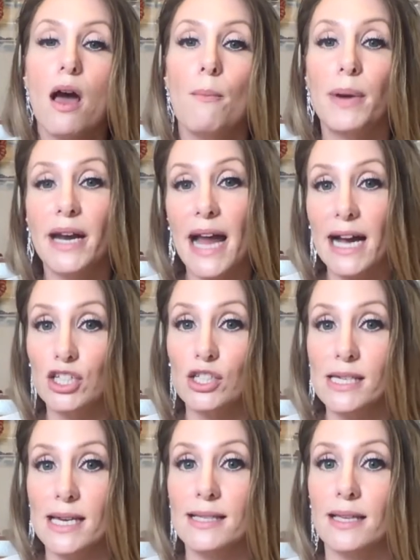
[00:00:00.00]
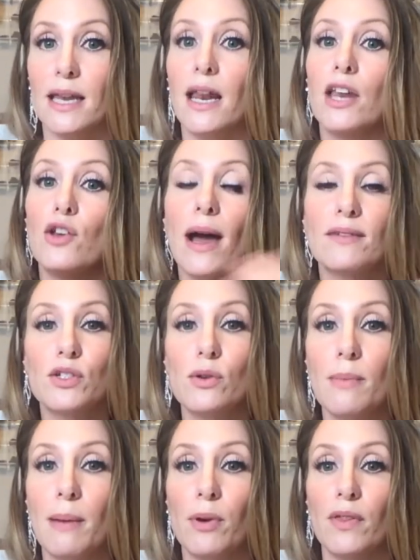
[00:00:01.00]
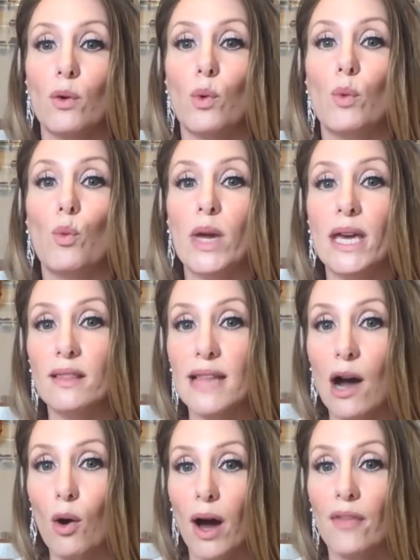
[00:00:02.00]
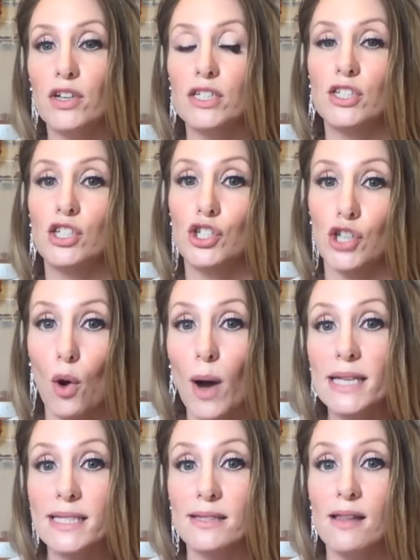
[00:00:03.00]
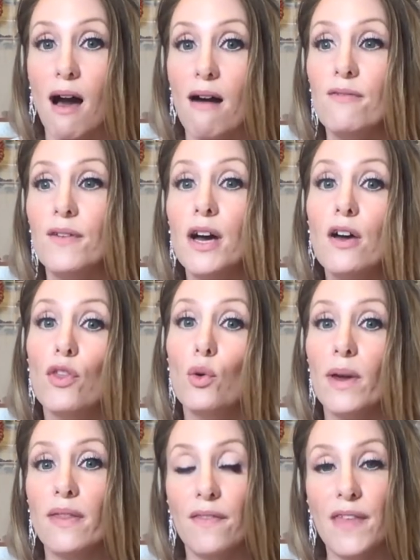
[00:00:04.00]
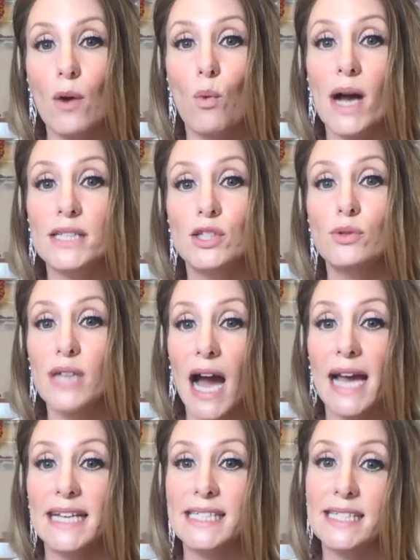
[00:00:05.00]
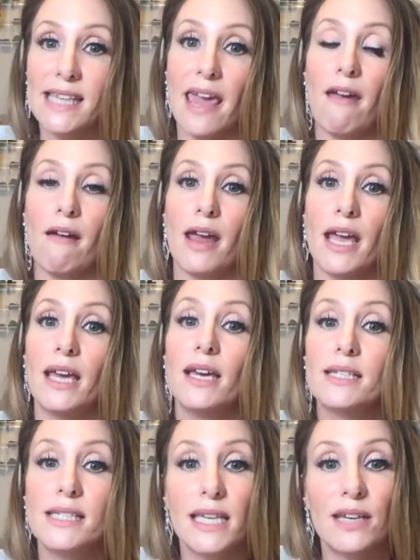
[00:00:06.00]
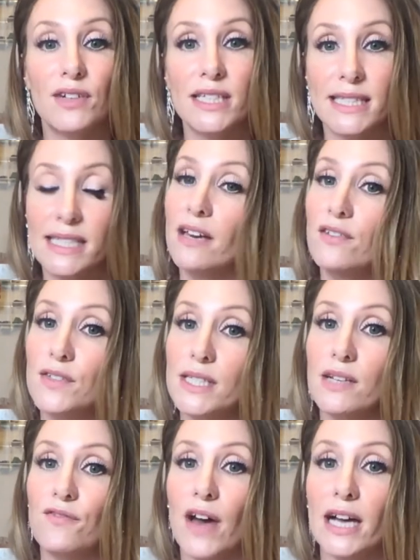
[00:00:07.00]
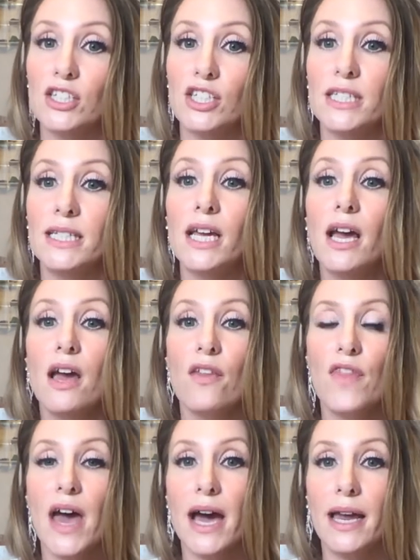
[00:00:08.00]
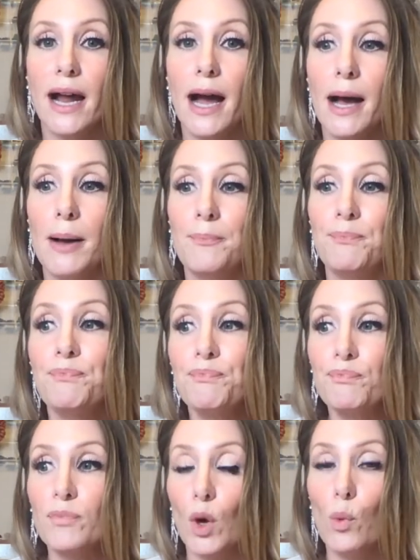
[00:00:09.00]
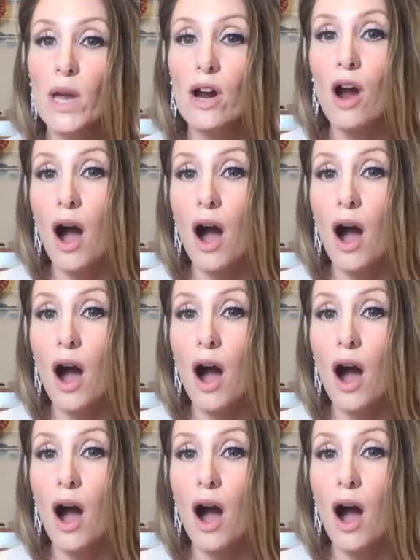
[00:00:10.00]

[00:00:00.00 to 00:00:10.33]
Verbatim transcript: But it actually isn't. And you have to remember that when we allow others to show us love the way that they want to, kindness, caring, to give us gifts and affection, that, um, we are